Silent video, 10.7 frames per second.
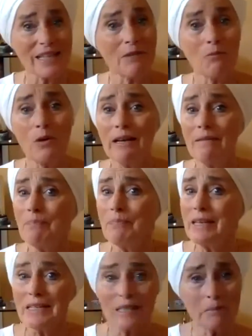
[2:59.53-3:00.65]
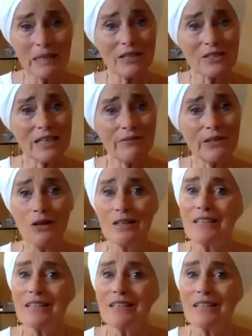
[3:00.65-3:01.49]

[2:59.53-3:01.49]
And when somebody else is having a hard